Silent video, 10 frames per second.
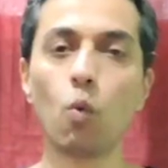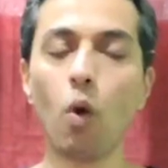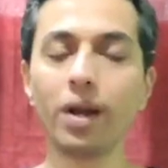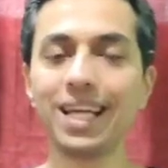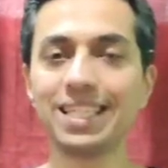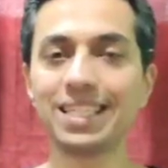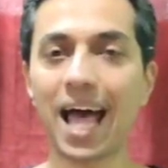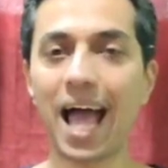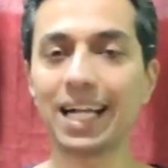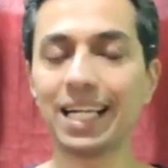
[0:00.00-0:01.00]
what
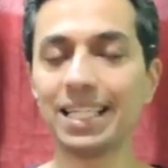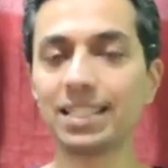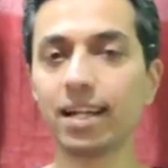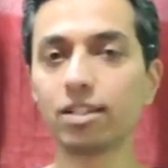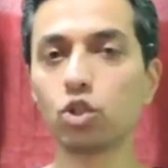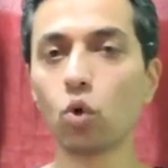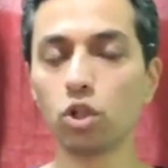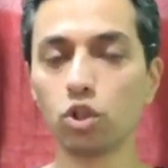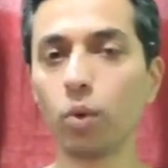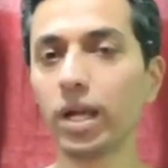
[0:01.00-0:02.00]
exactly is that
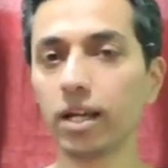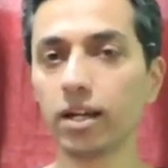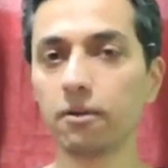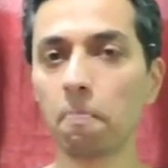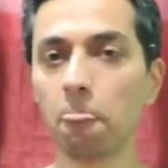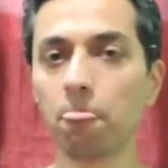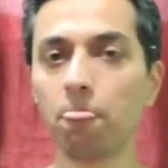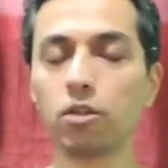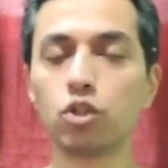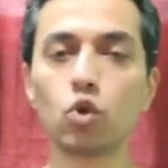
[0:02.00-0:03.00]
soul doing?
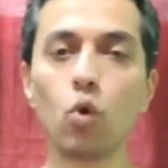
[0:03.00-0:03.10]
The